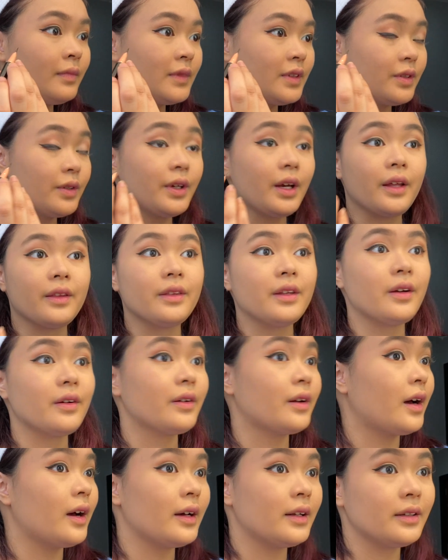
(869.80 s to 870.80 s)
So yeah, they're
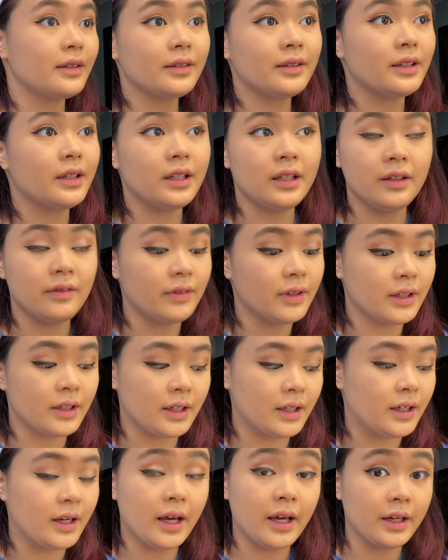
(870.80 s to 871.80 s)
not even
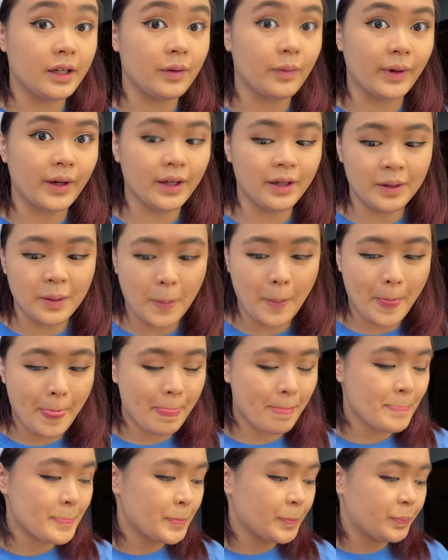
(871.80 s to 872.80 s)
in any way,
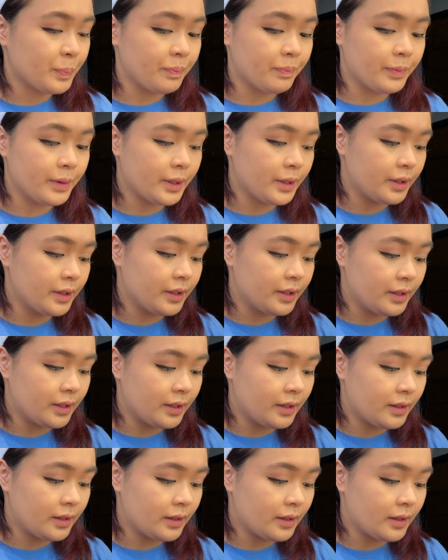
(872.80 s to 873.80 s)
but
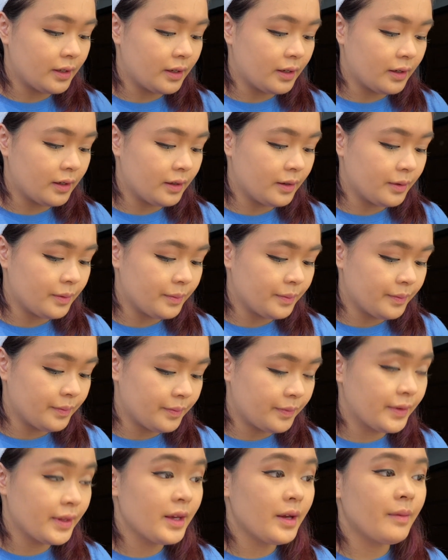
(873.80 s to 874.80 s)

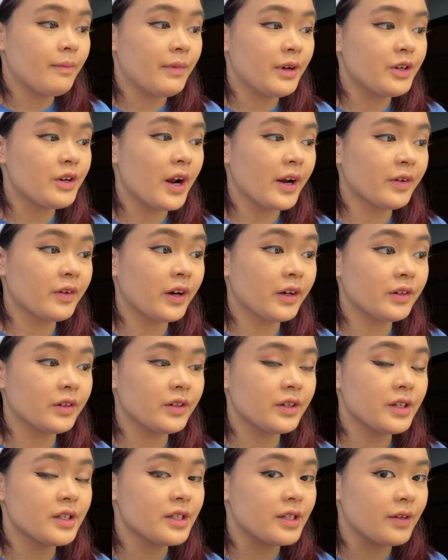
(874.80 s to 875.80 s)
my track record
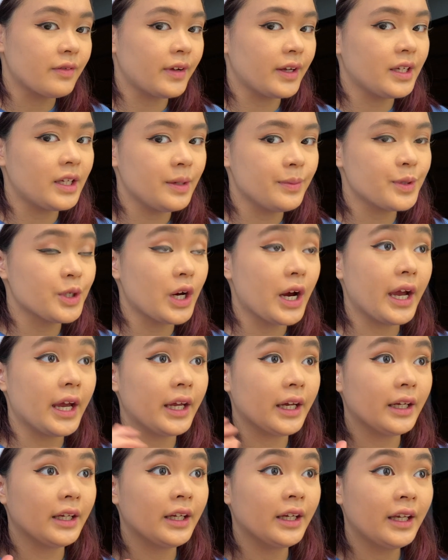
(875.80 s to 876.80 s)
is if I keep
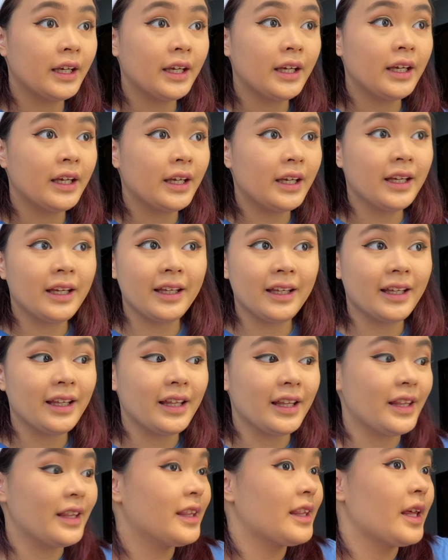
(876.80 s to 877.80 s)
trying,
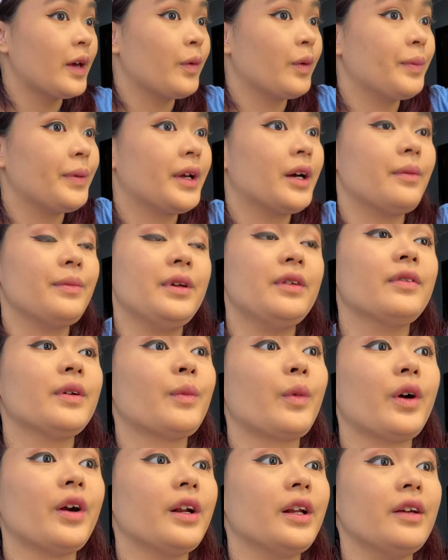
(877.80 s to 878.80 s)
they will become even
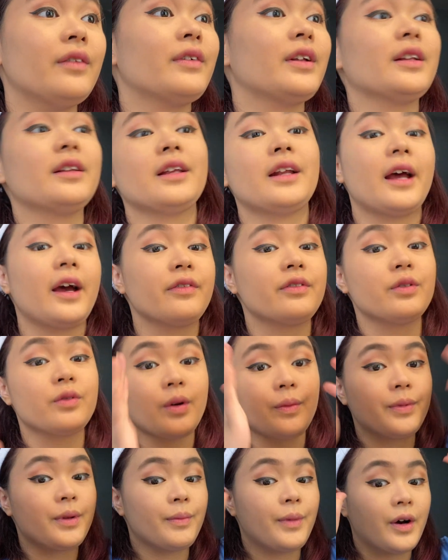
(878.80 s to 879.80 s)
more uneven, then I have to
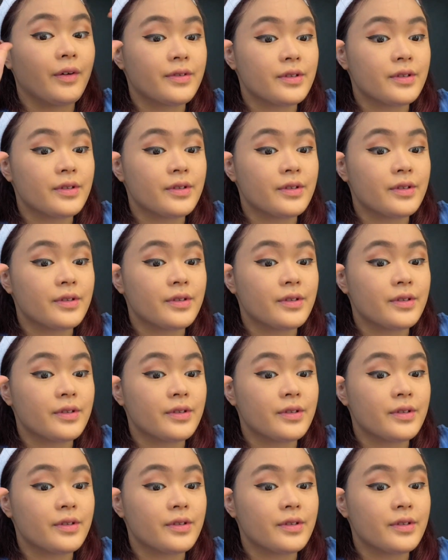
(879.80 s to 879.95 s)
rub them off.